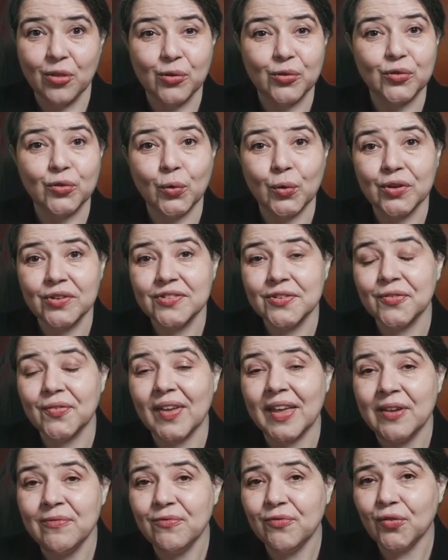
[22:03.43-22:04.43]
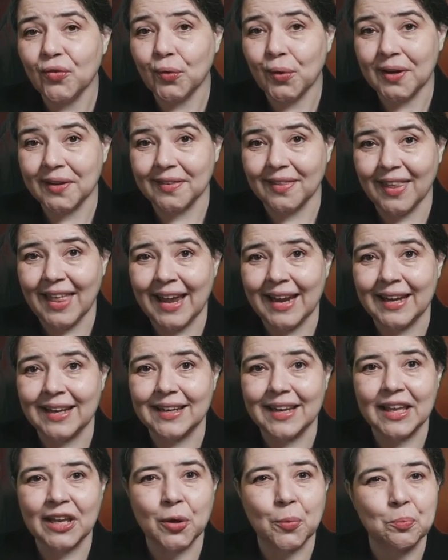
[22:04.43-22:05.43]
the source of infrared light
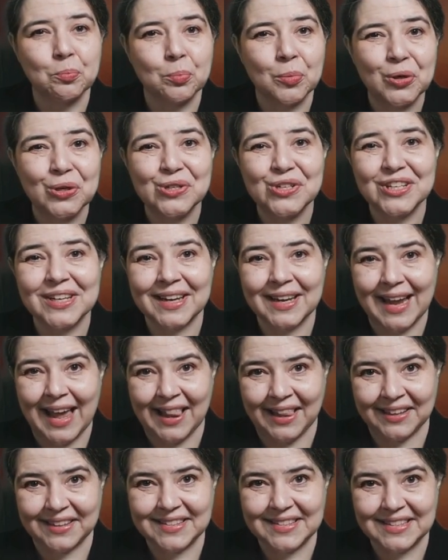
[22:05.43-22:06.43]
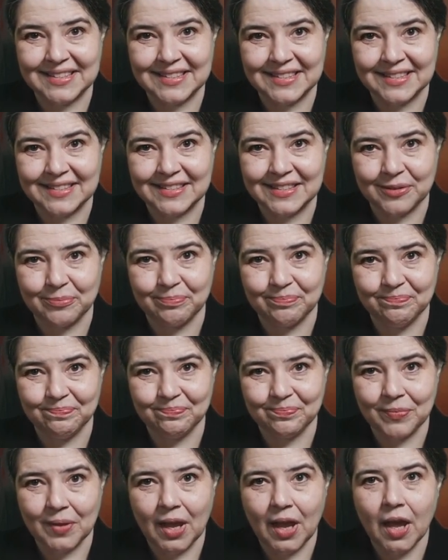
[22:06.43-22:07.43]
in emerging galaxy system.
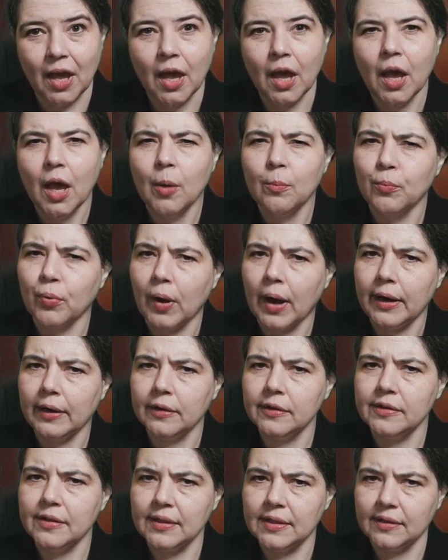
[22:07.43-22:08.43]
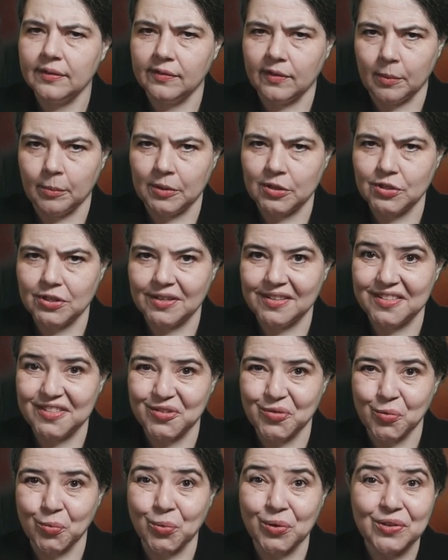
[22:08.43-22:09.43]
Prior to these images,
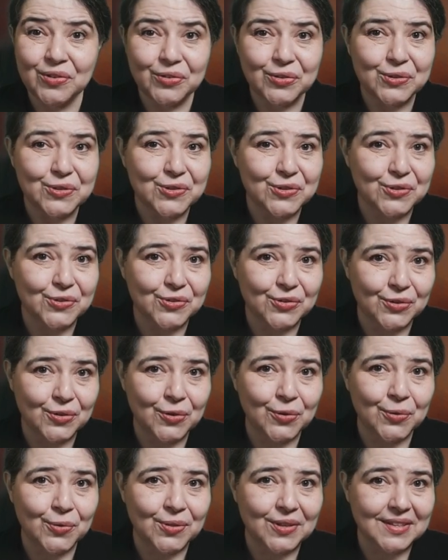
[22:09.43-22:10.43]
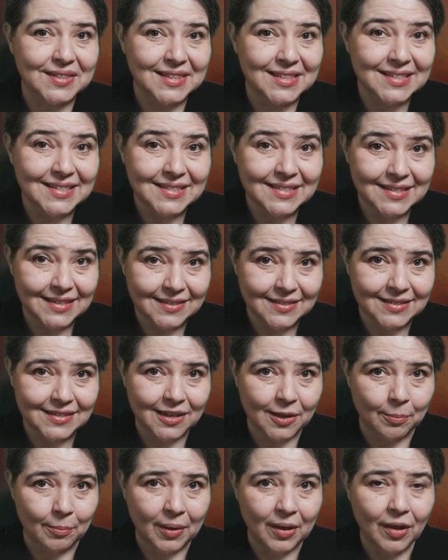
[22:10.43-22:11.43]
researchers knew that this
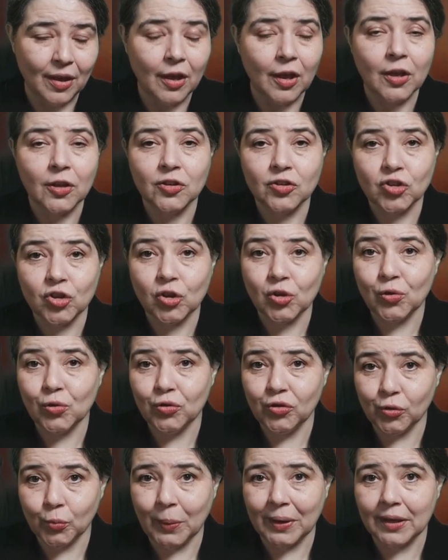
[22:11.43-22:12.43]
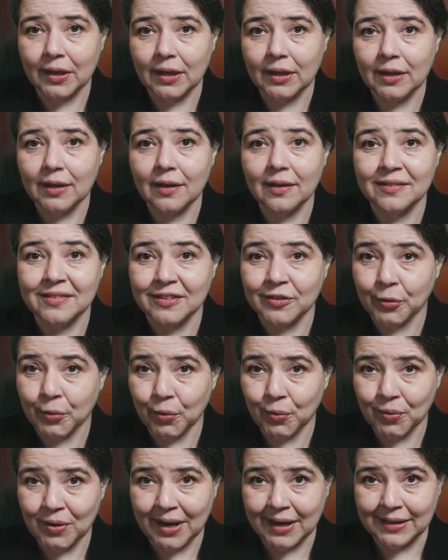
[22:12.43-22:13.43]
system, 2 Zwicky
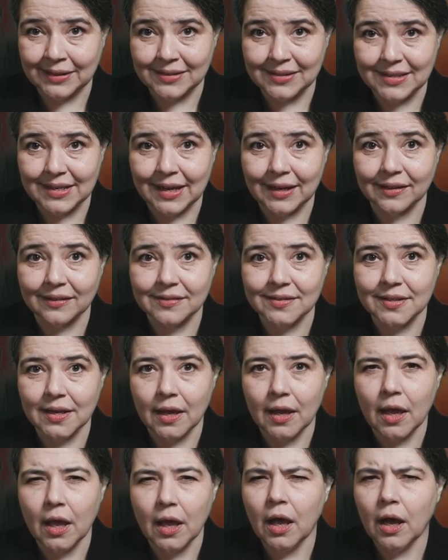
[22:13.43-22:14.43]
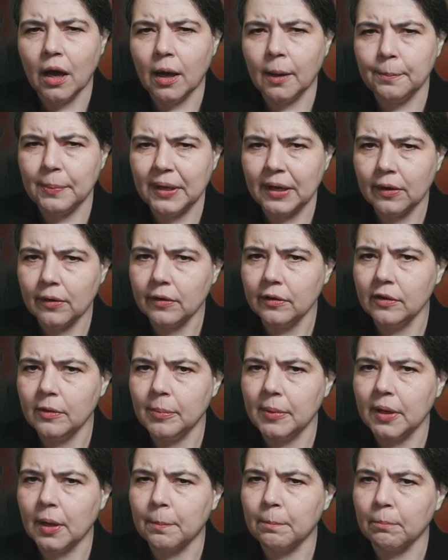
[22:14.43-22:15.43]
096, appeared to
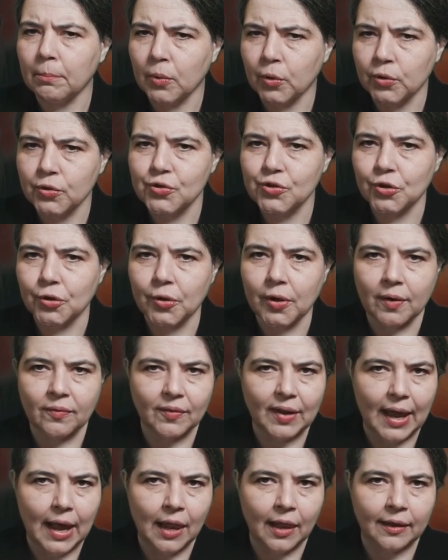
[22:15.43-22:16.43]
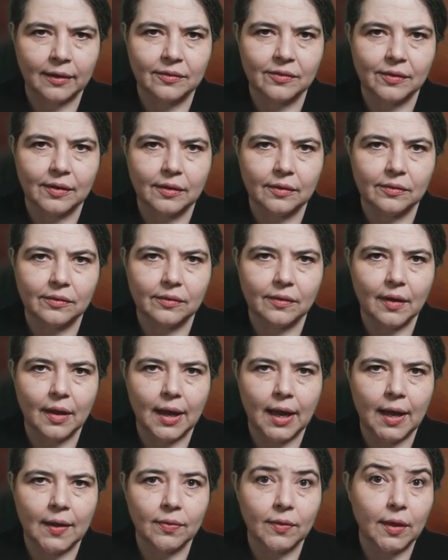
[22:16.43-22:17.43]
be a merger of galaxies,
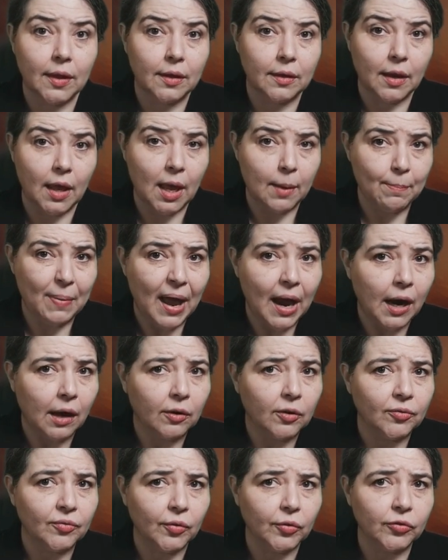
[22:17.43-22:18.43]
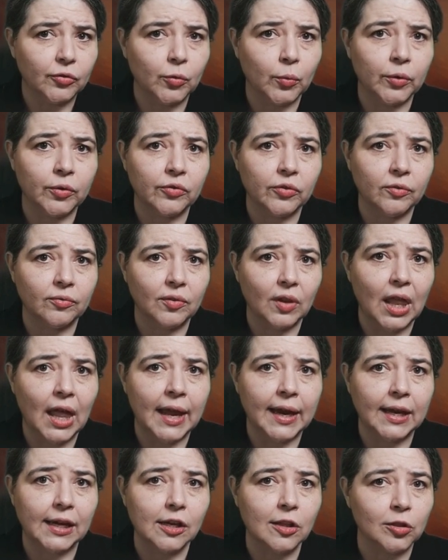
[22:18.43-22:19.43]
and that a powerful source of
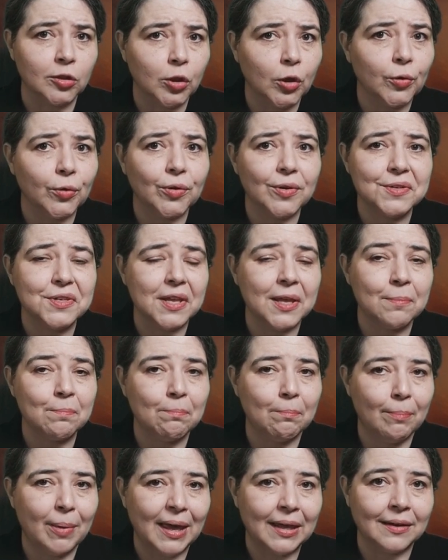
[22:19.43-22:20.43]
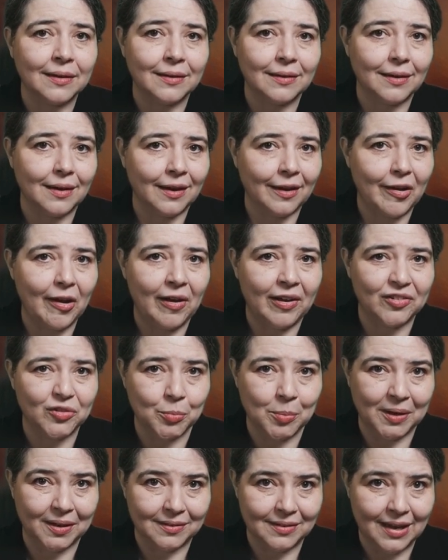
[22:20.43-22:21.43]
light lurked embedded in
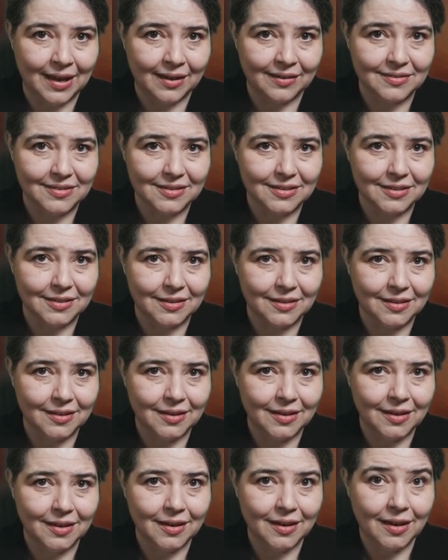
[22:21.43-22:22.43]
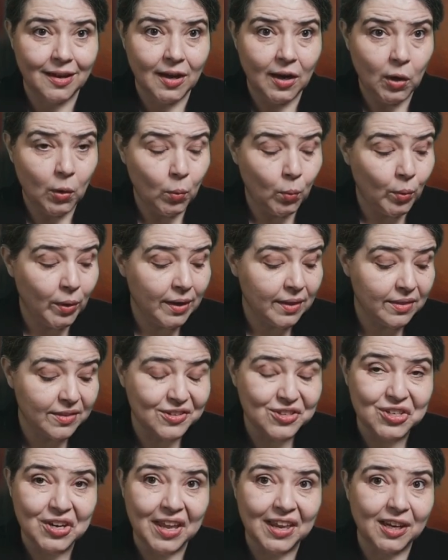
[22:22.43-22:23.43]
cosmic dust. With
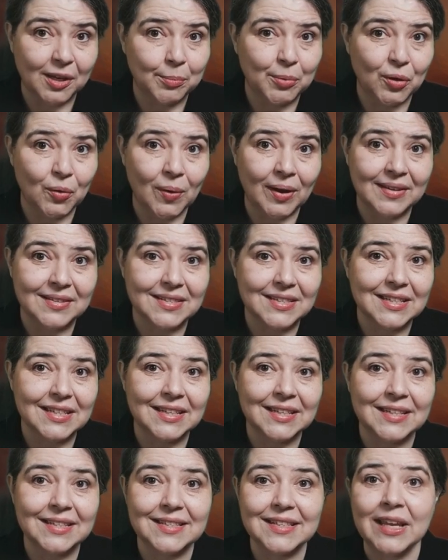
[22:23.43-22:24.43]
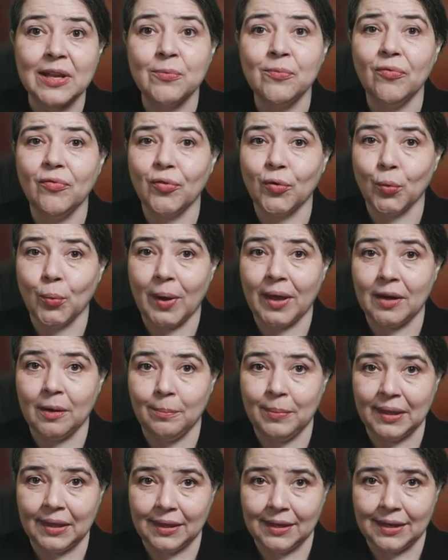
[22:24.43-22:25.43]
JWST's infrared
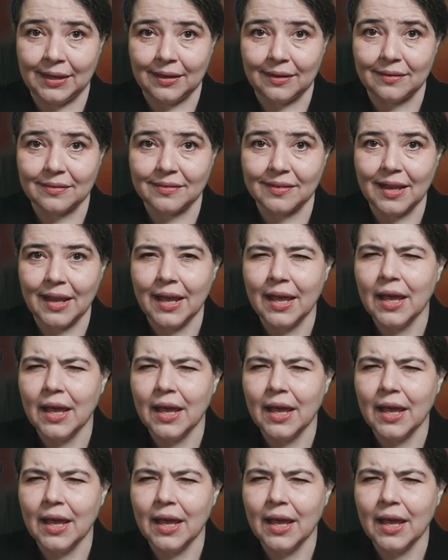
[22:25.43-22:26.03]
abilities,